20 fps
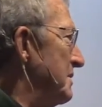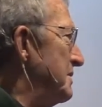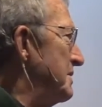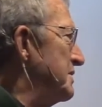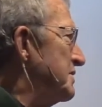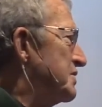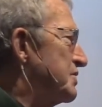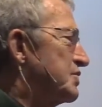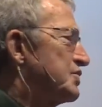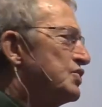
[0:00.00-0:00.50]

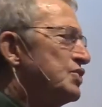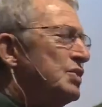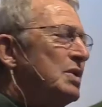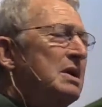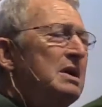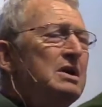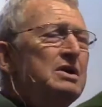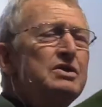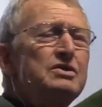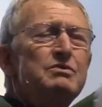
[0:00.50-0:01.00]
These
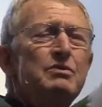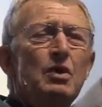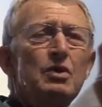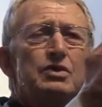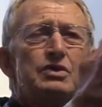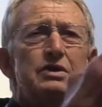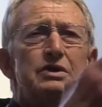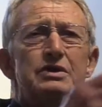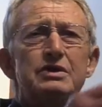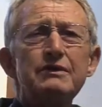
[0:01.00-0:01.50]
strange
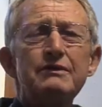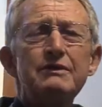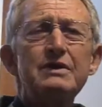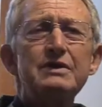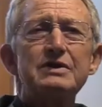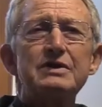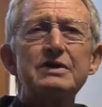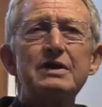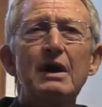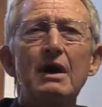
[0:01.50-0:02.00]
motions of the
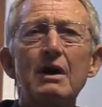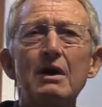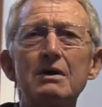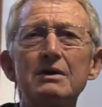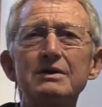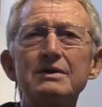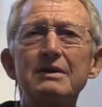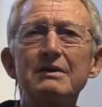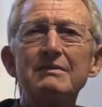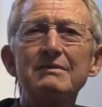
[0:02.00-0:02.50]
stars.